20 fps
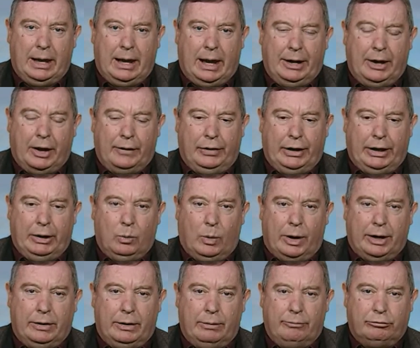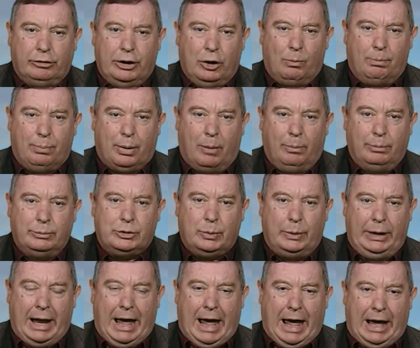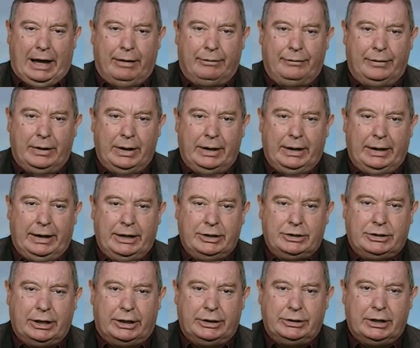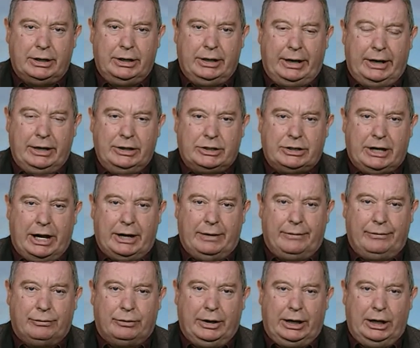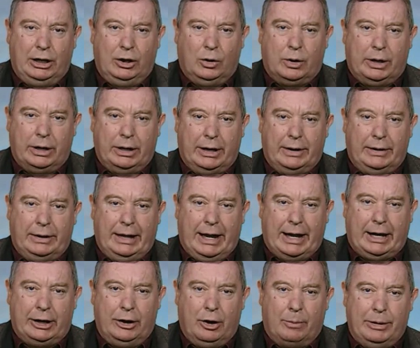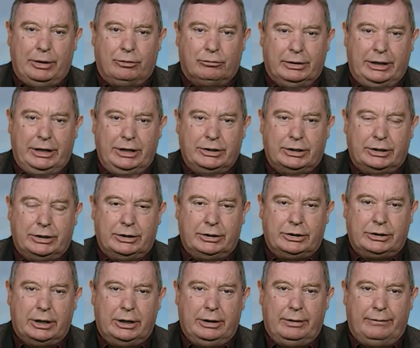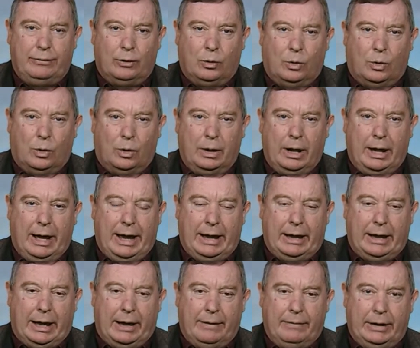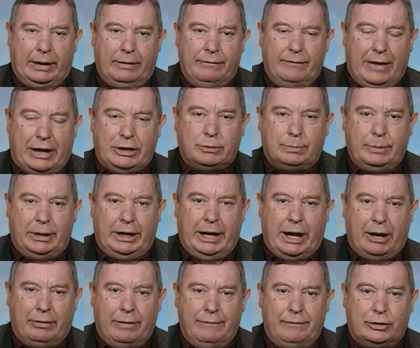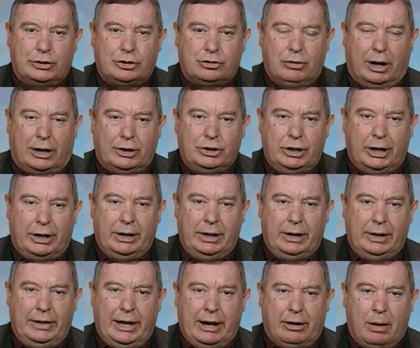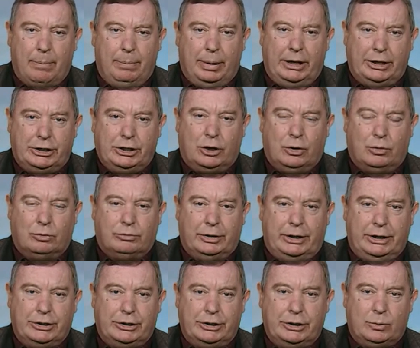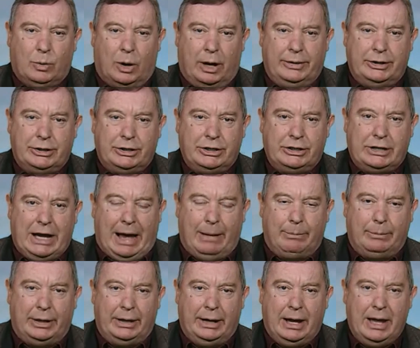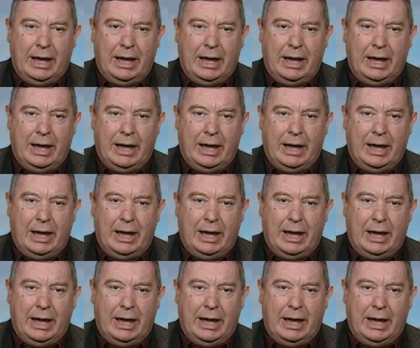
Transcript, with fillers: And I think one of the real problems we have is that instead of really looking at the economic reasons for the investment in our infrastructure, there are political reasons why this is happening.